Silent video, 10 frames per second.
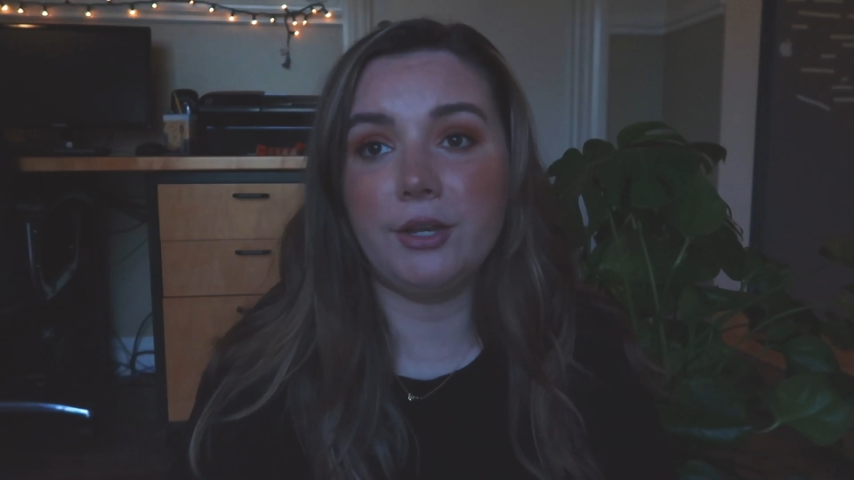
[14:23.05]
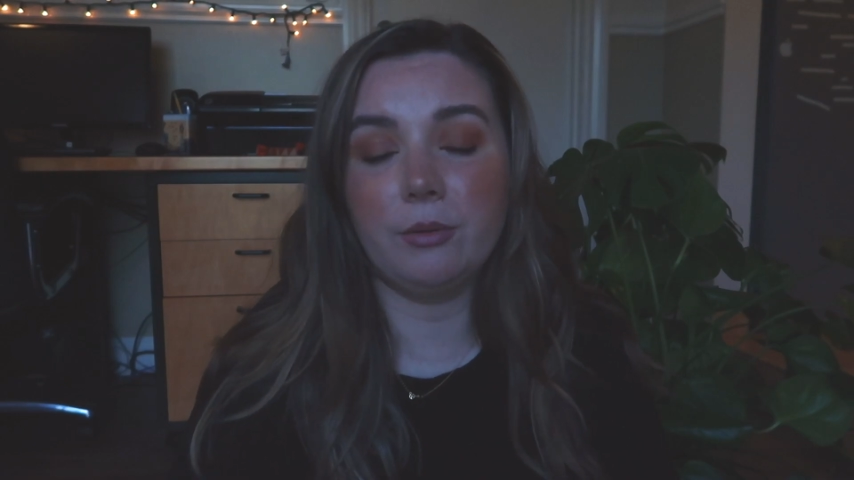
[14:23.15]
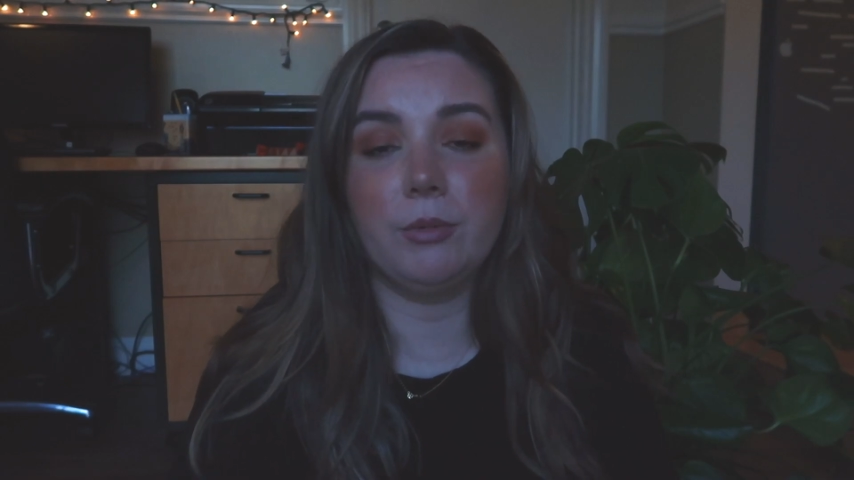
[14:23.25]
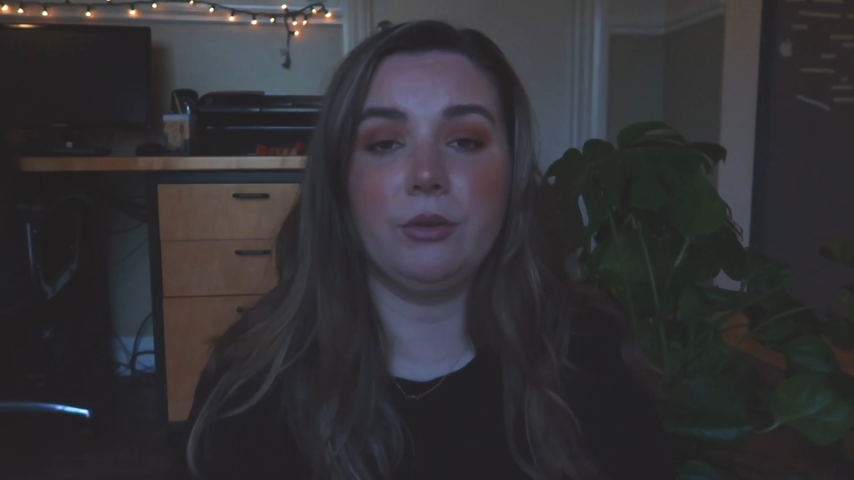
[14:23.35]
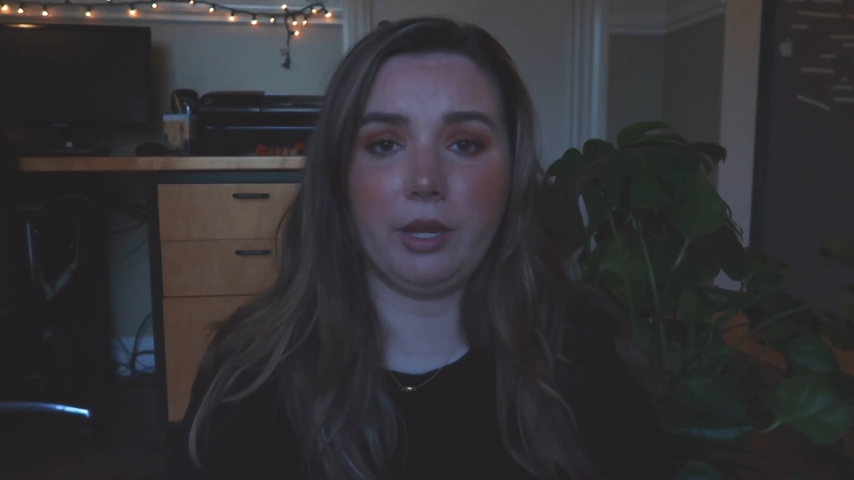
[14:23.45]

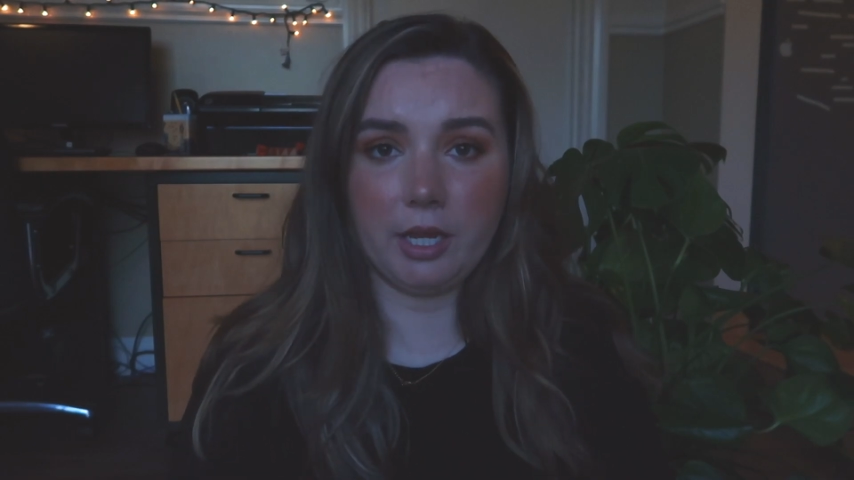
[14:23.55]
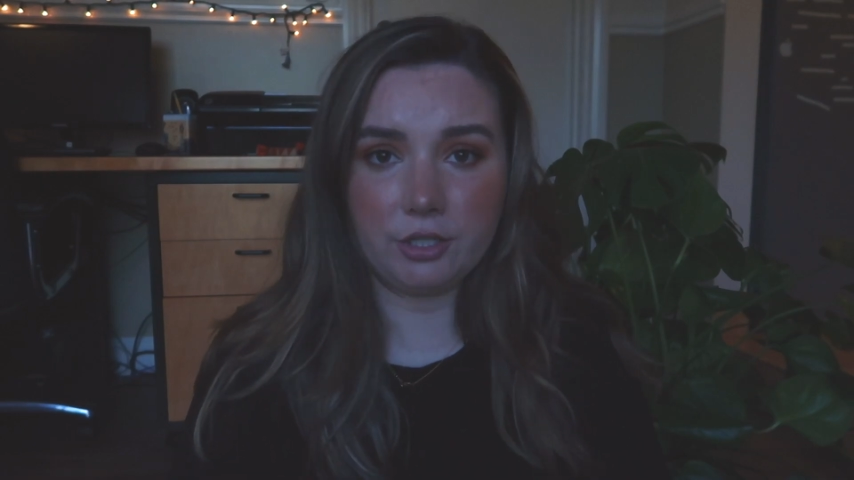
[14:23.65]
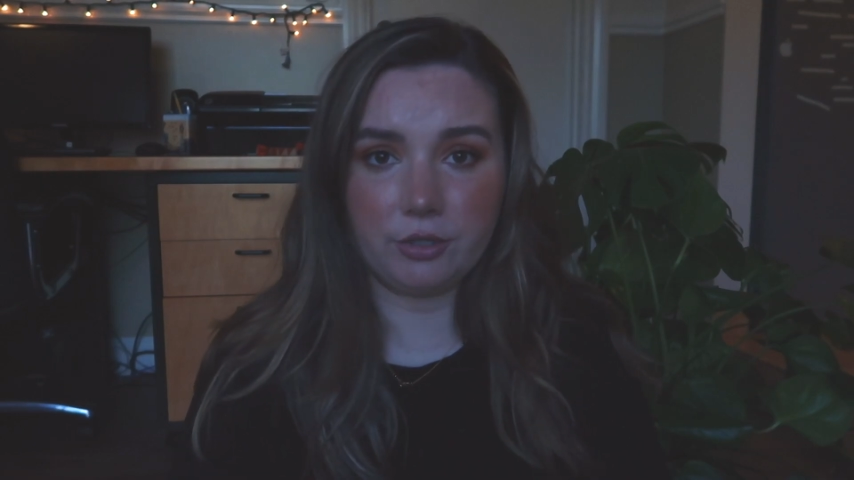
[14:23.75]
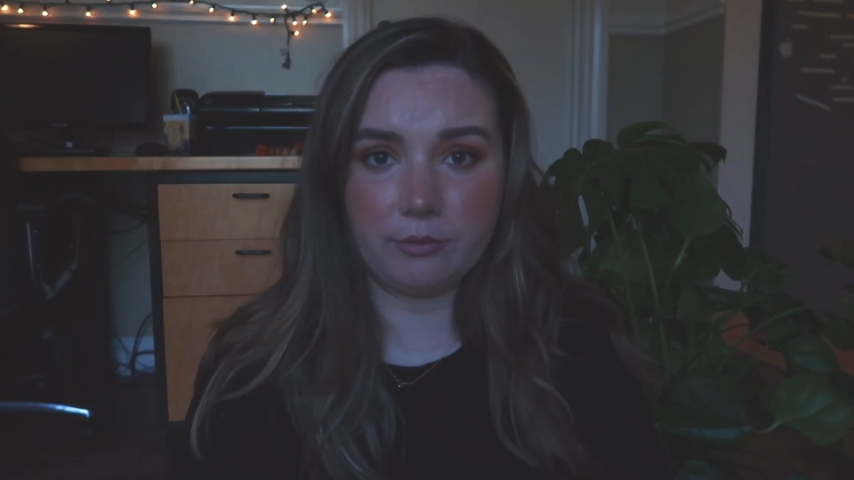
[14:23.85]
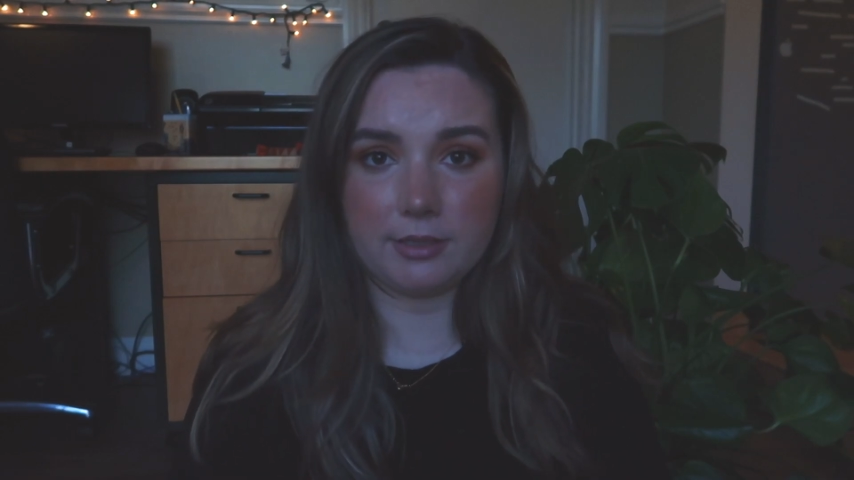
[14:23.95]

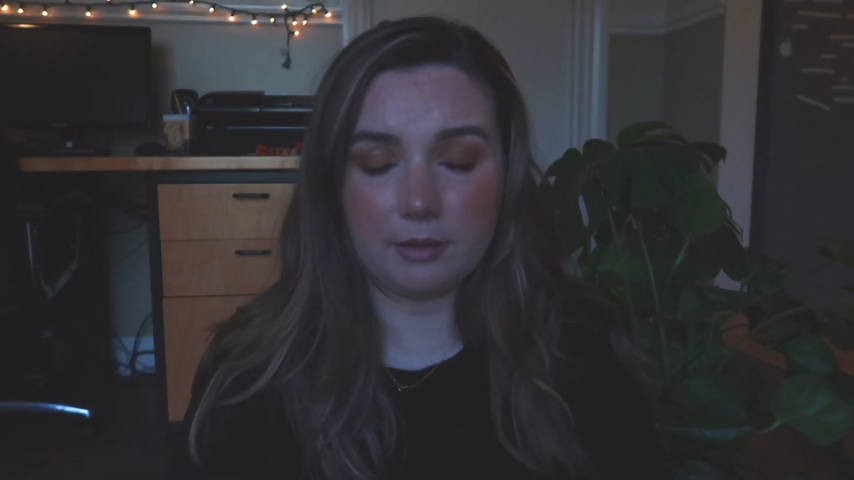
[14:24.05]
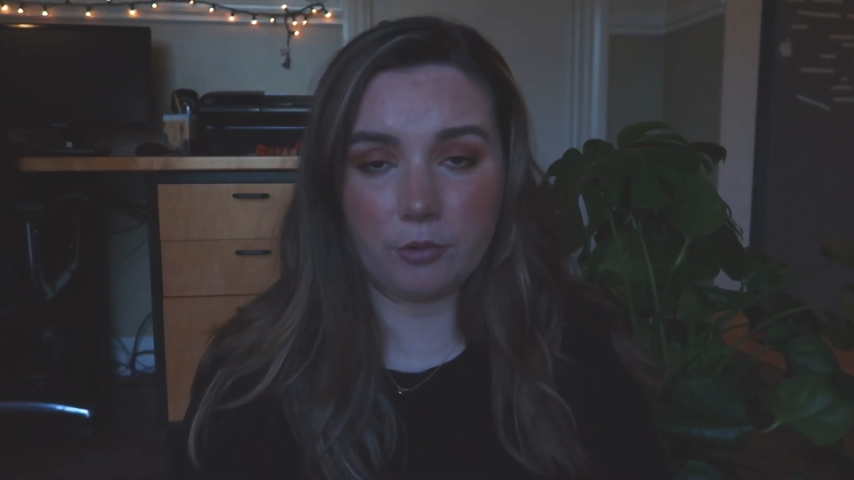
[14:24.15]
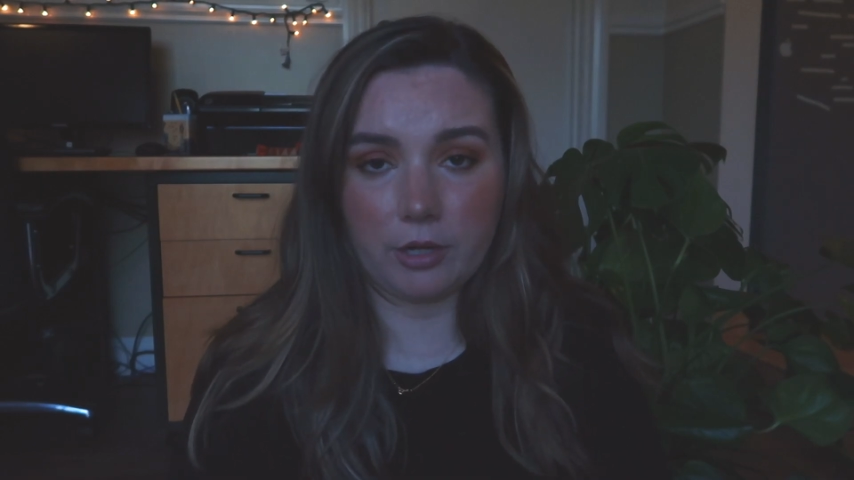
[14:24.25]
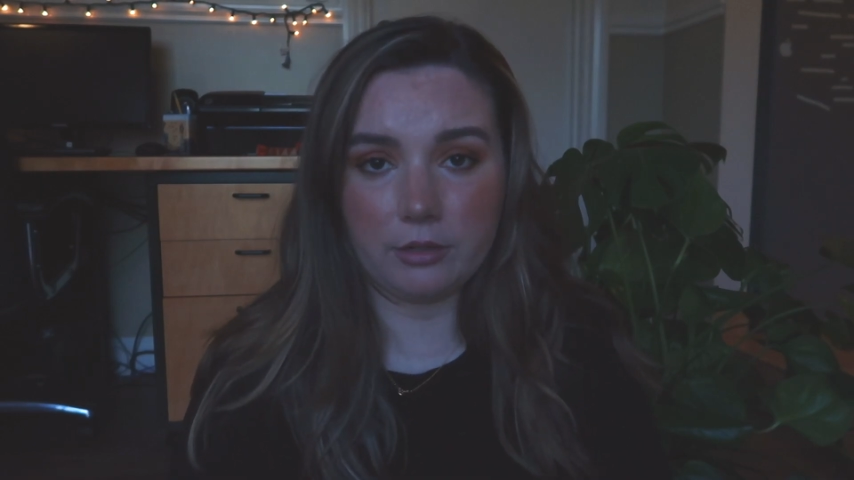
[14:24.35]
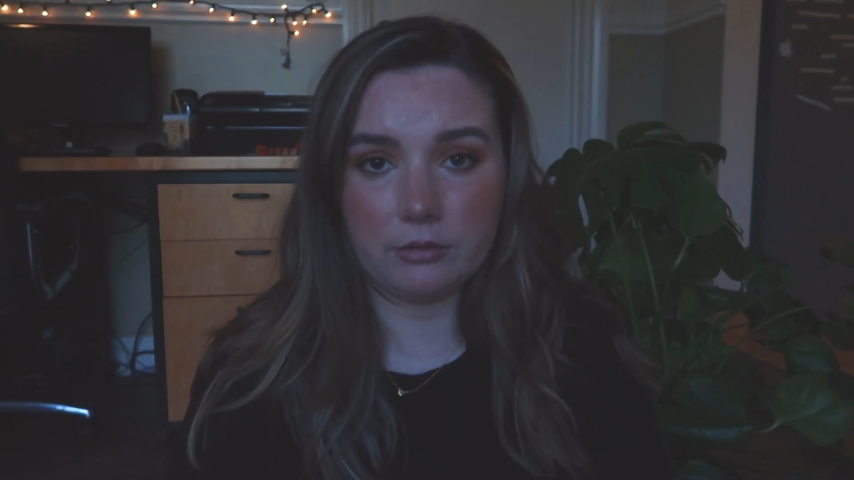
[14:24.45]
communication with
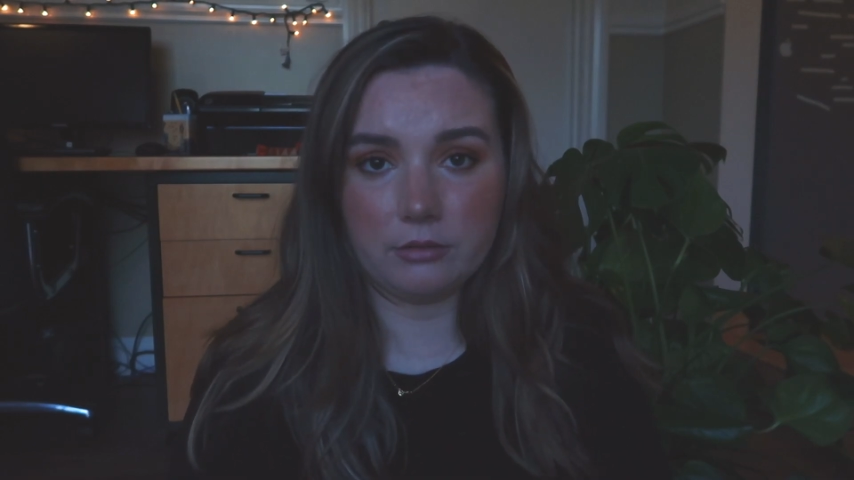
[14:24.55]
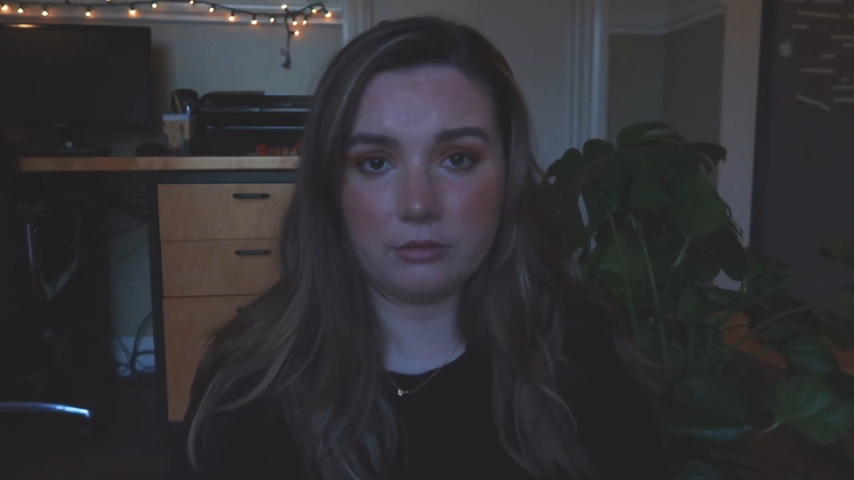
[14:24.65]
someone